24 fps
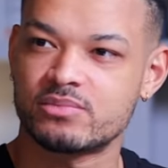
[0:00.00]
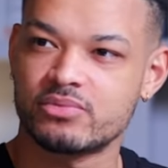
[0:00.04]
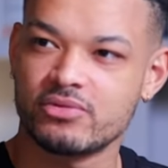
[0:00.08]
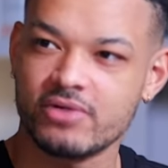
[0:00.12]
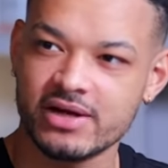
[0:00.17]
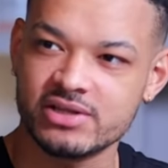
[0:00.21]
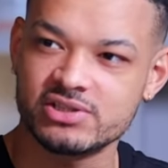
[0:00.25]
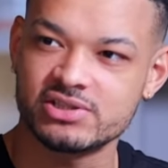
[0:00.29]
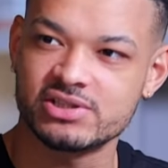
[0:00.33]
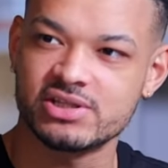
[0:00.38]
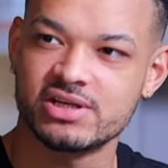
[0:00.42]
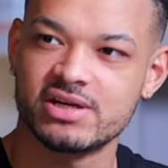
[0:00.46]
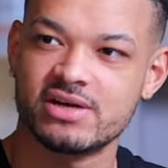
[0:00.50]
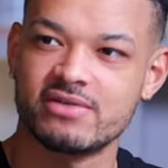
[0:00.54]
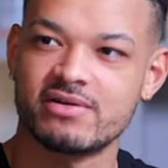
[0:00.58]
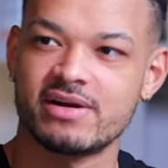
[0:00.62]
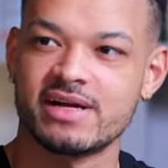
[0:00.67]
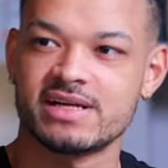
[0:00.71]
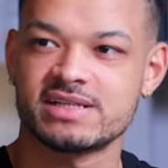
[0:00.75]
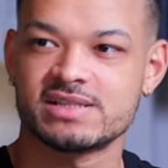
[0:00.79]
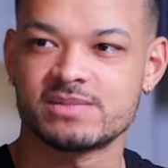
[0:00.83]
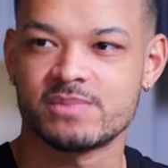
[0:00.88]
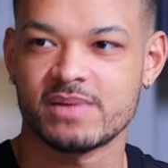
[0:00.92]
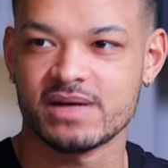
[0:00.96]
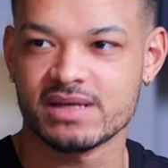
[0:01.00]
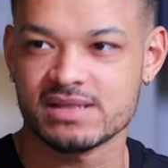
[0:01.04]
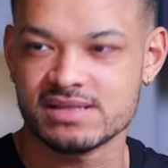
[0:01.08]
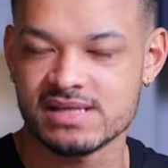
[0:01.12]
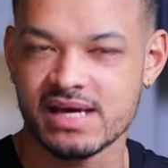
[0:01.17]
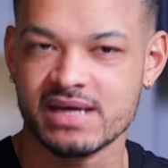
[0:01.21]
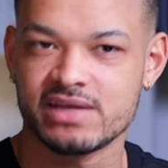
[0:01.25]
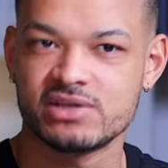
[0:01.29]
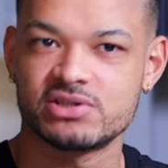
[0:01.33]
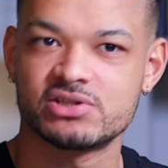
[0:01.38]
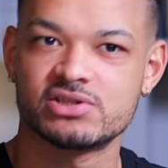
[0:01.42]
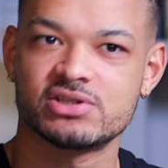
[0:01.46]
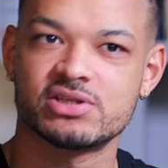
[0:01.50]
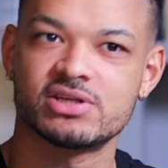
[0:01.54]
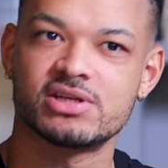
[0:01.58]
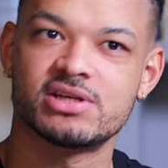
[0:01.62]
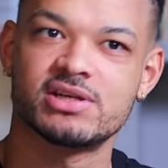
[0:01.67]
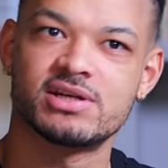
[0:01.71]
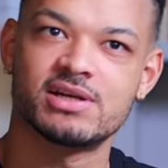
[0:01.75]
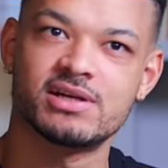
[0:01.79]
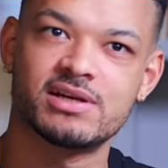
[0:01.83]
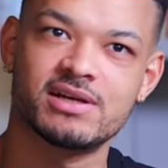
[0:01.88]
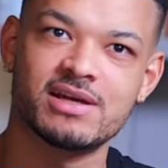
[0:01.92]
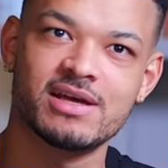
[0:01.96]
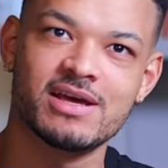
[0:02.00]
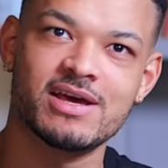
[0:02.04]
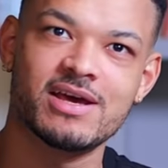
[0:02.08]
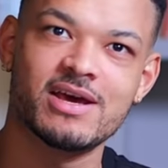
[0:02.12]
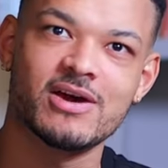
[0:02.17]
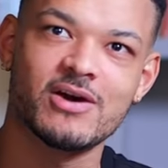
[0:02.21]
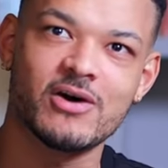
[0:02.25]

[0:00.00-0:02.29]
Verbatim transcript: pressure and expectation and